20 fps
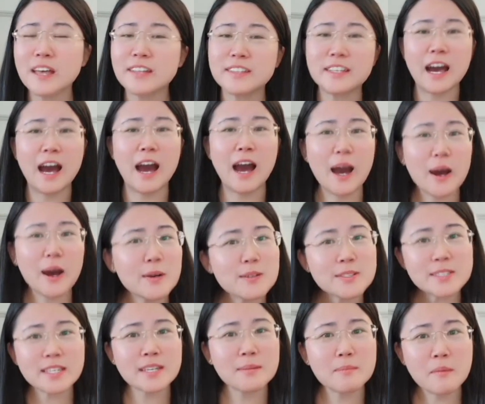the
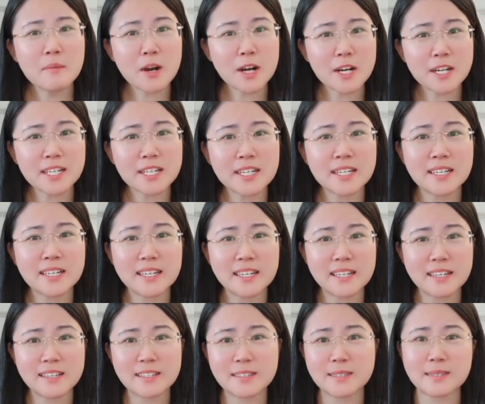housing market
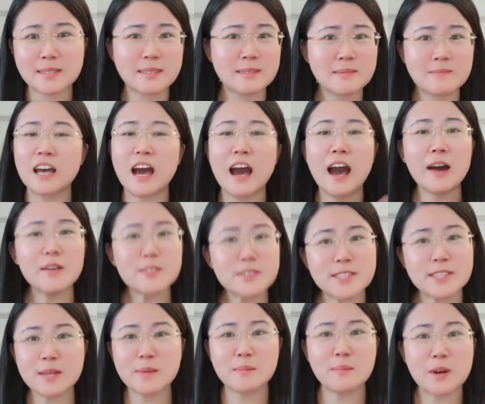is the
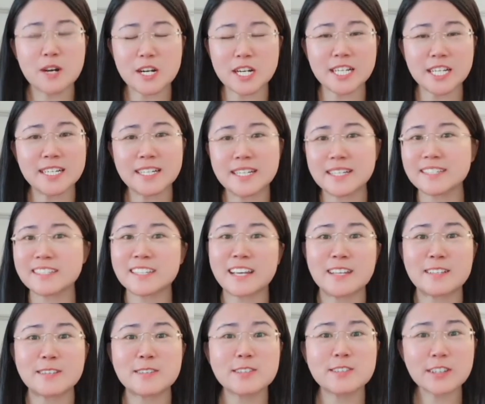housing market is
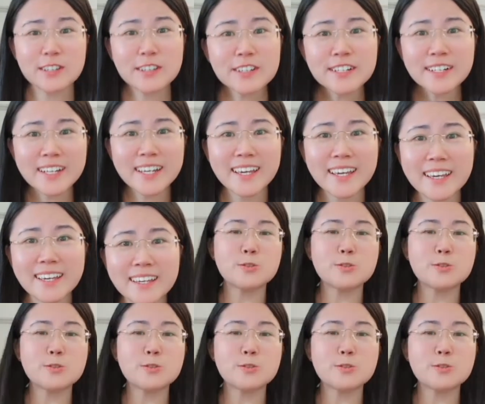concerning.